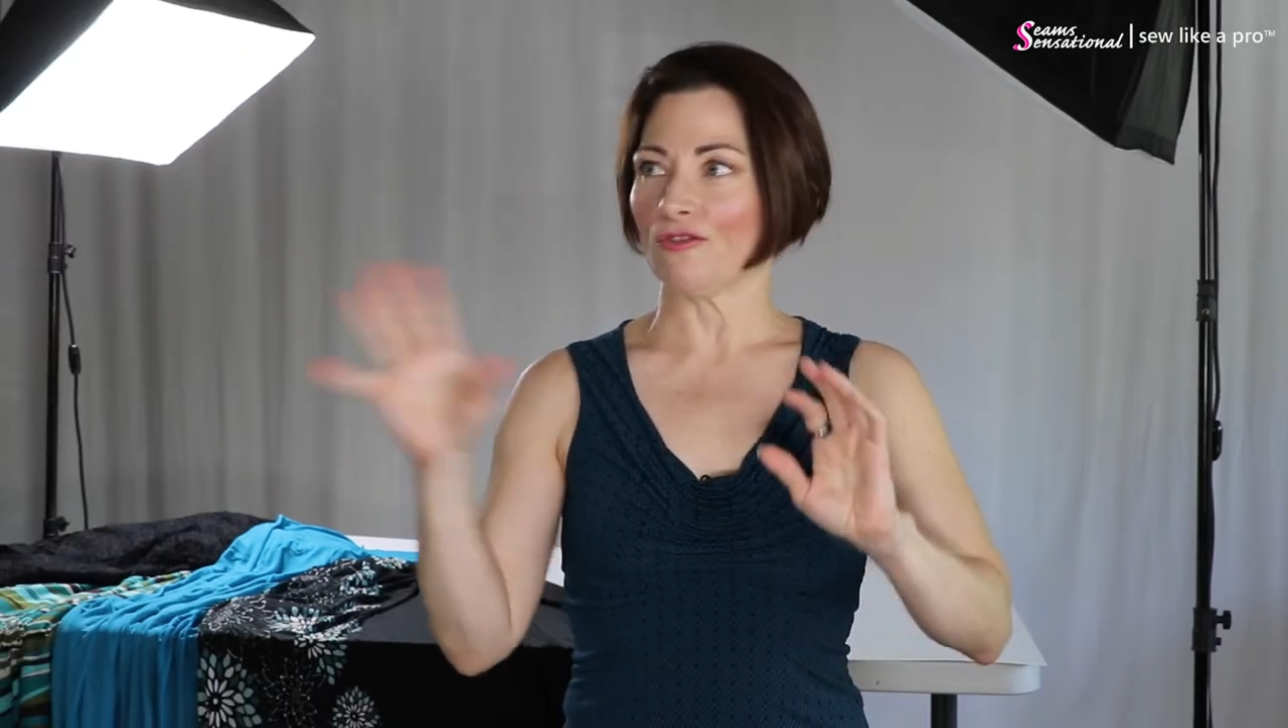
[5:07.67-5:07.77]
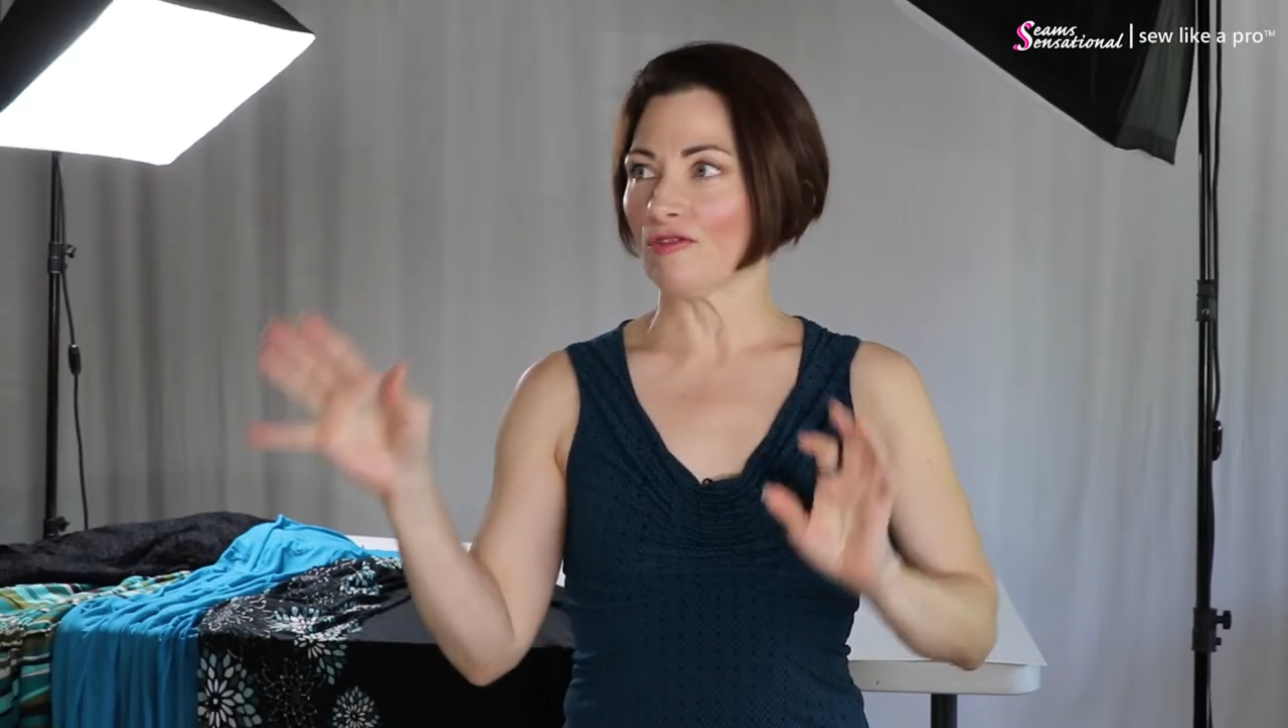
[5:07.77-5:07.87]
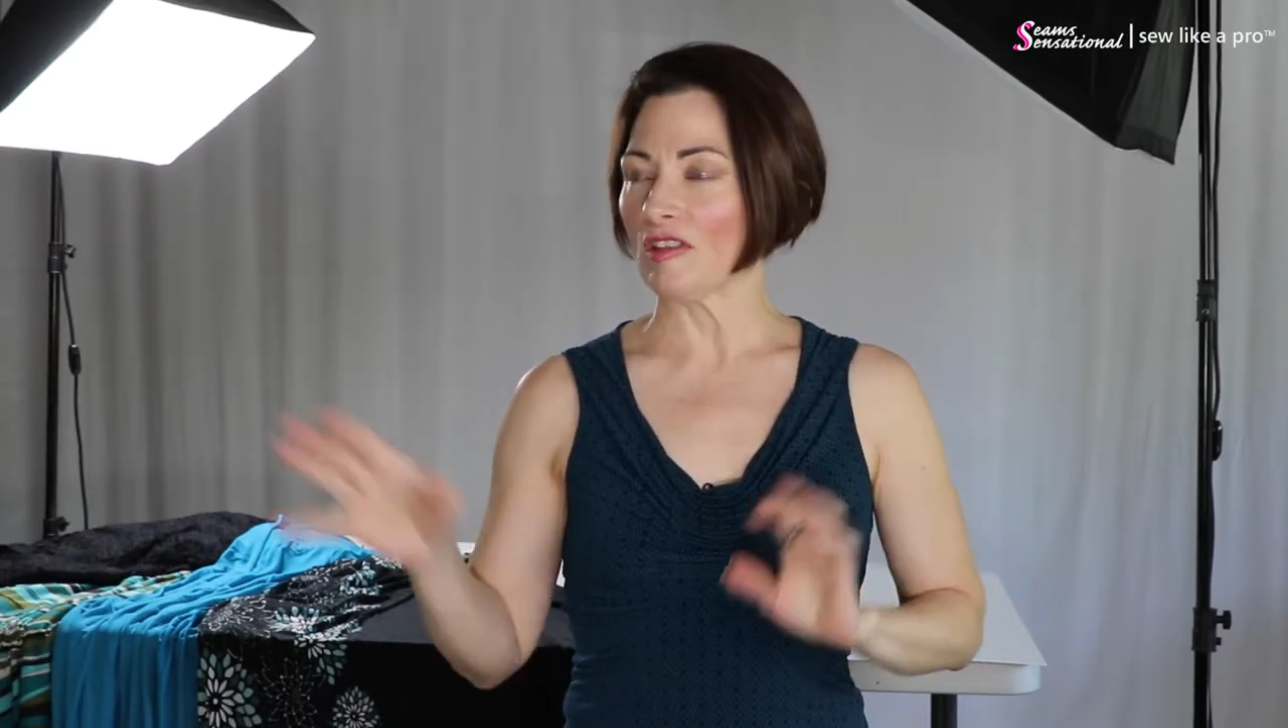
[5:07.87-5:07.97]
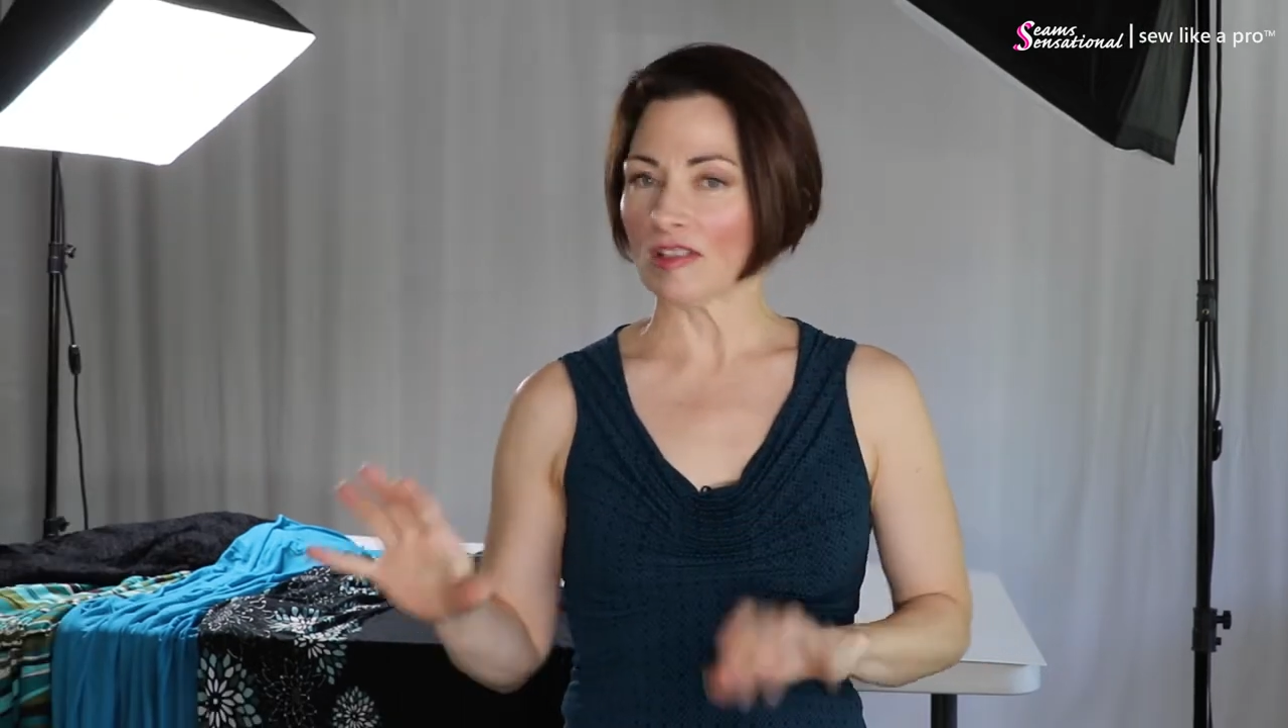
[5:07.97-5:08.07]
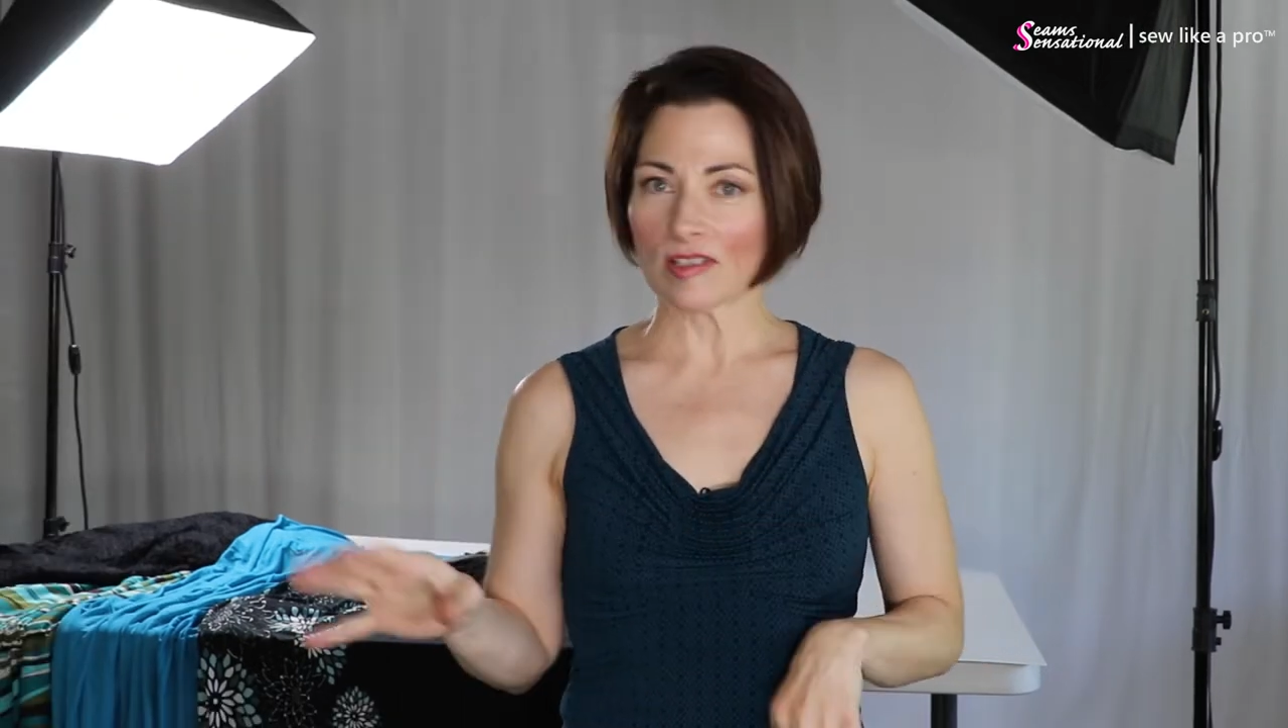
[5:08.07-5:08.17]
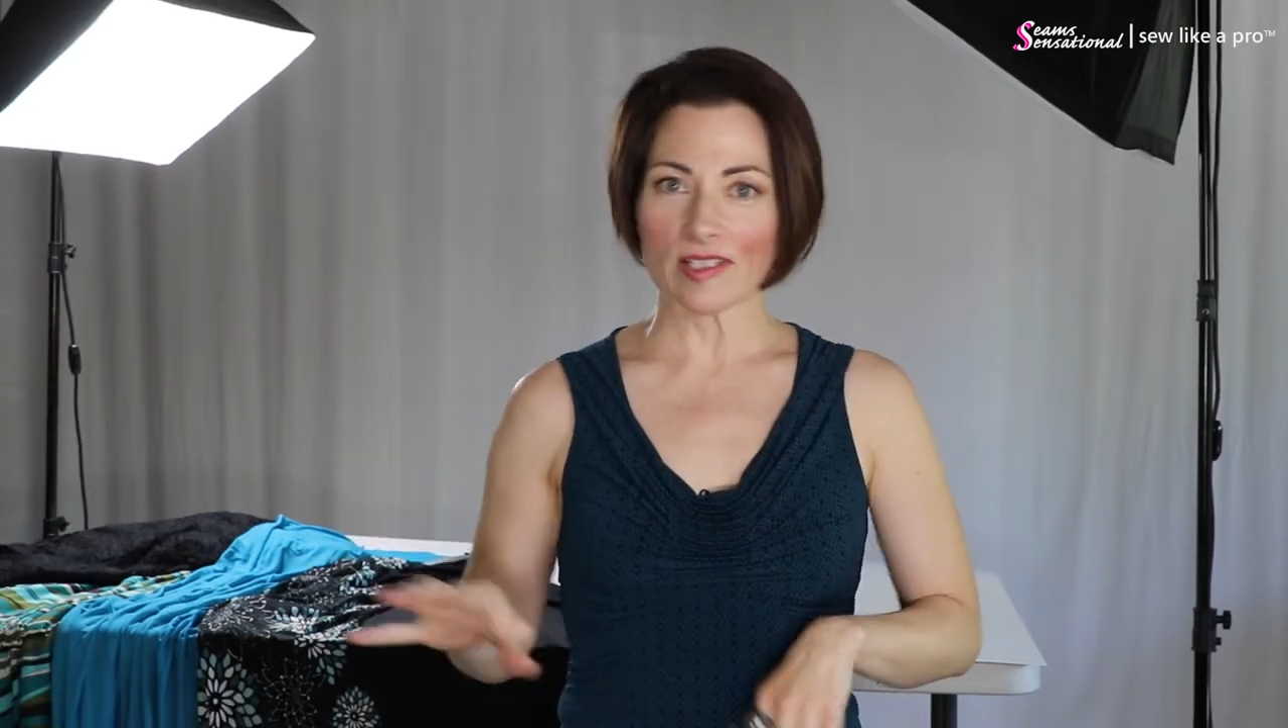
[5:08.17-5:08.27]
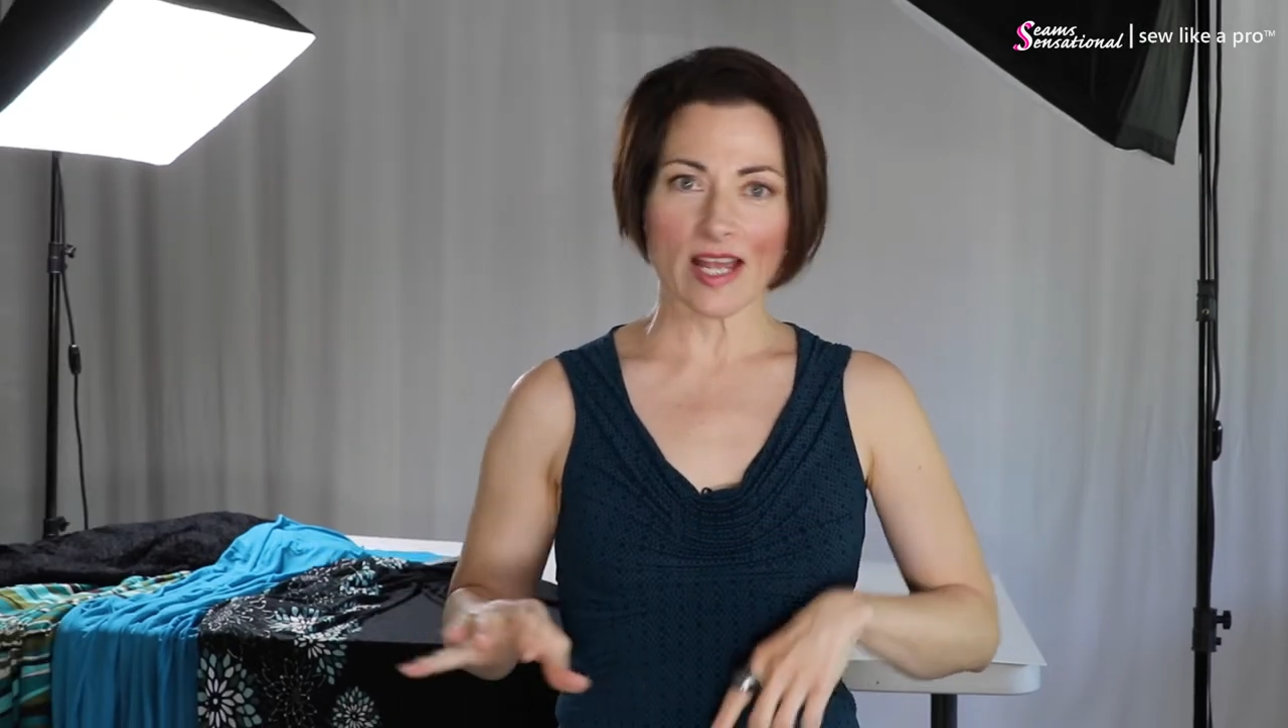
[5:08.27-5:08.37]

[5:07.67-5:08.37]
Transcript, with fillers: use this